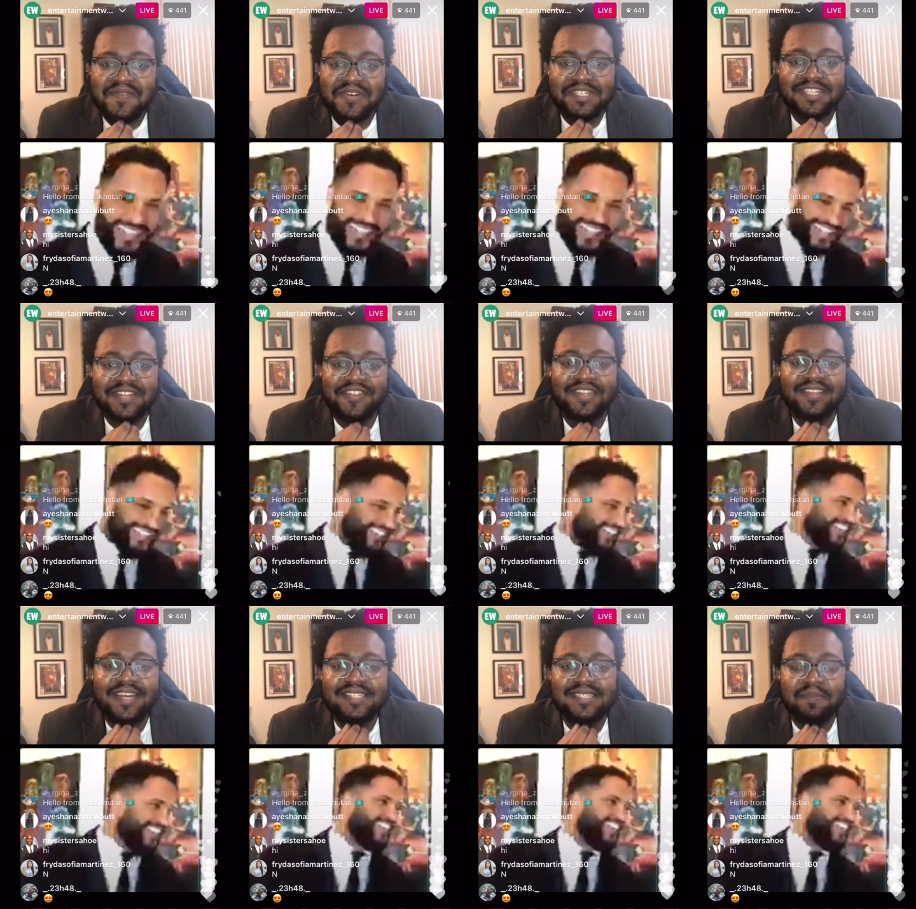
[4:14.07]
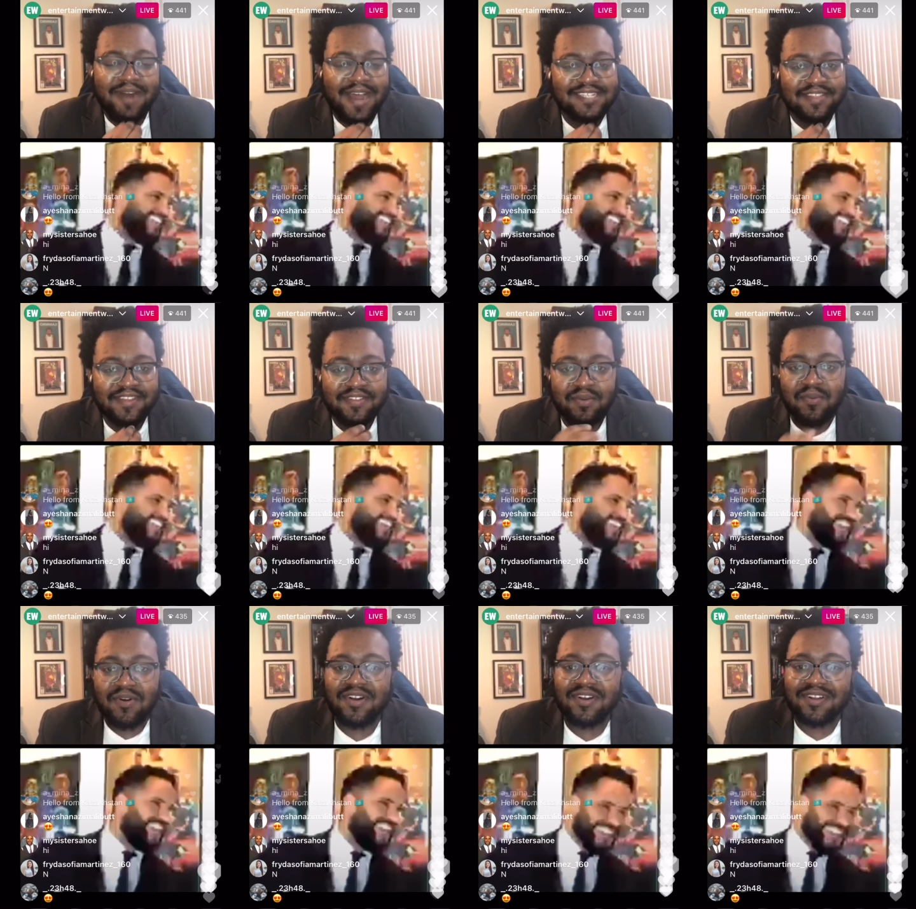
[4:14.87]
Speaker 1: which is like the least surprising thing in
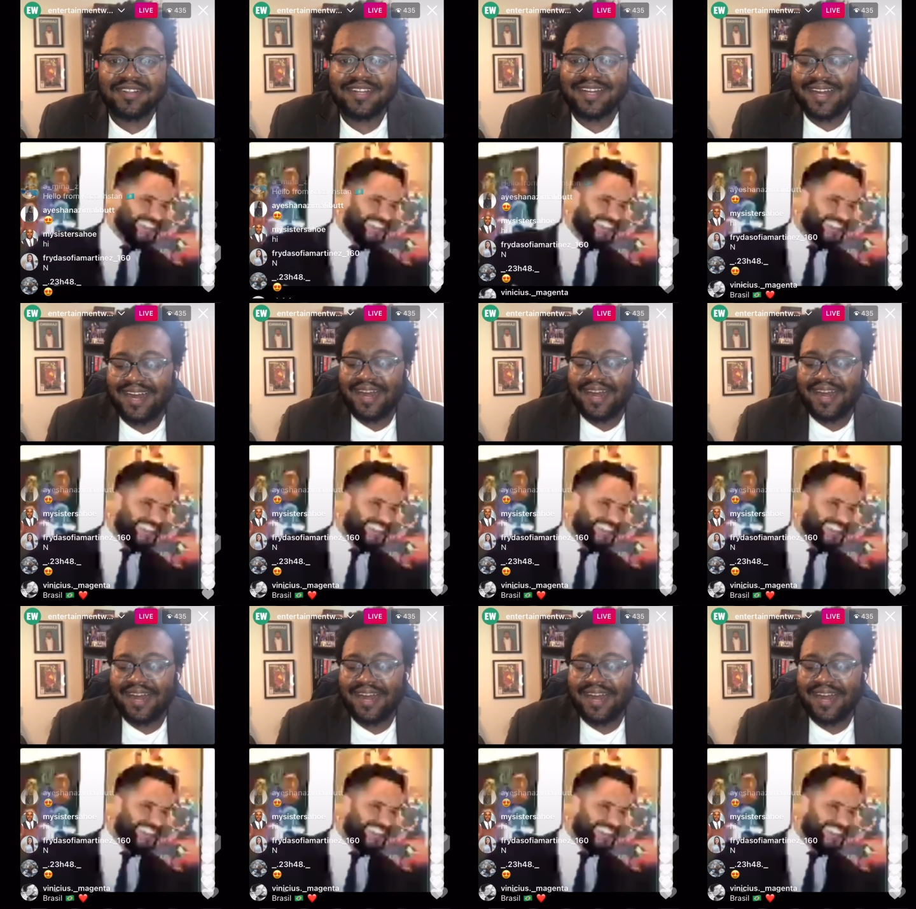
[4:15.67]
the world.